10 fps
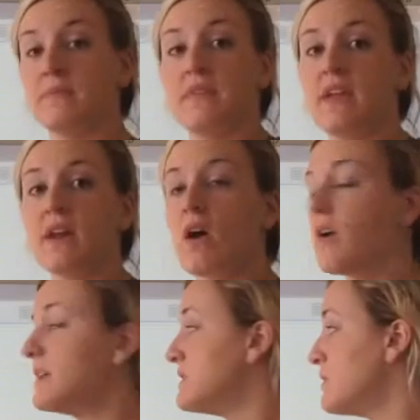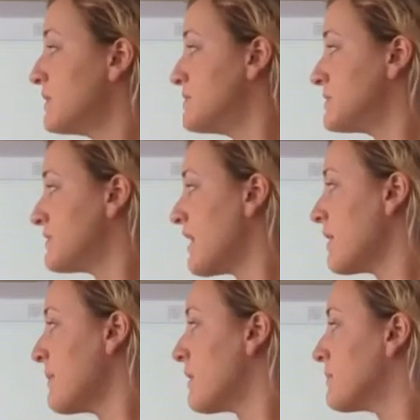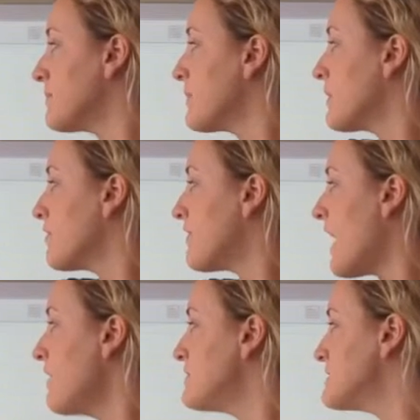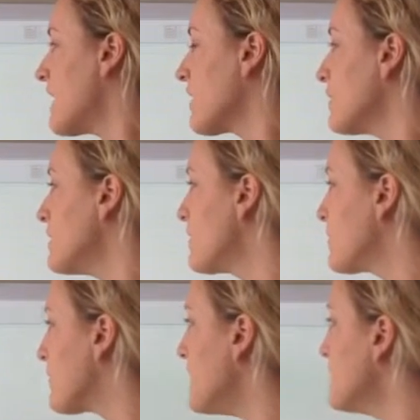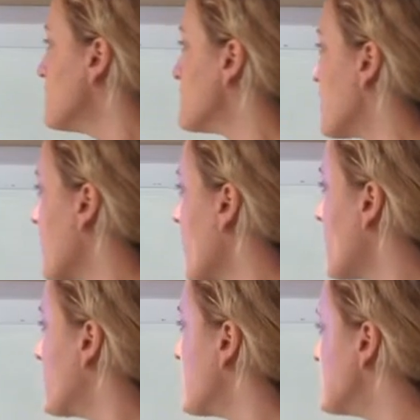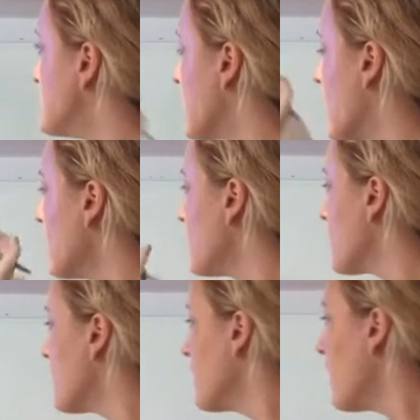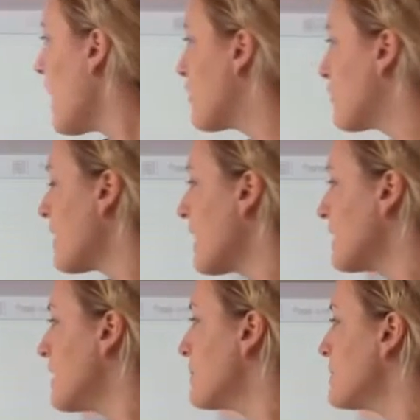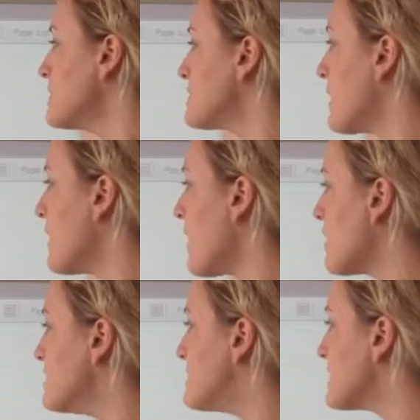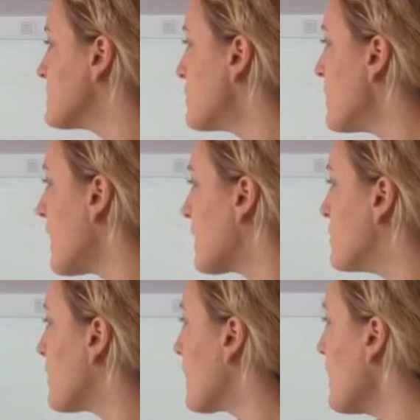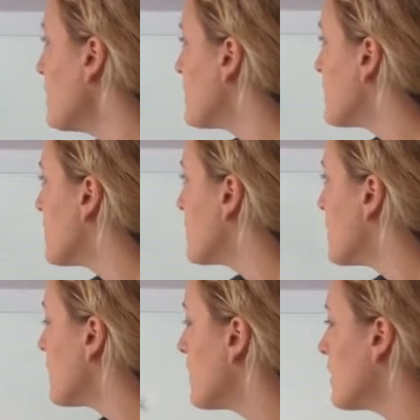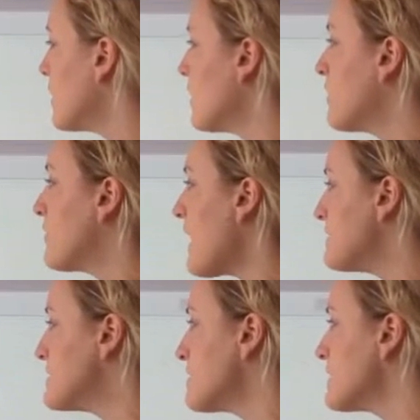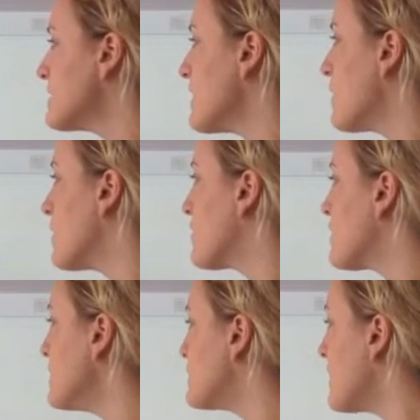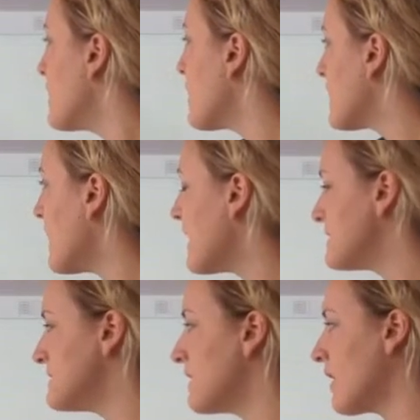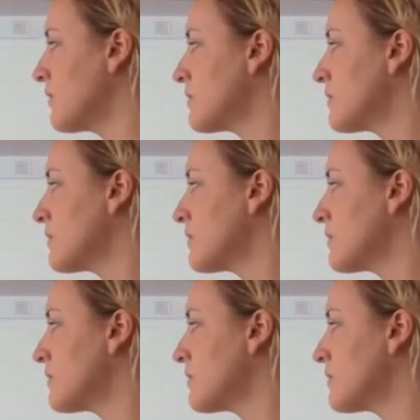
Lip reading: Then all I do is just divide them out. 5 does not go into 3, so I go ahead and put a 0. I've run out of numbers, so I know I have a decimal I can bring up. 5 still doesn't go into 3, so I know I can add a 0.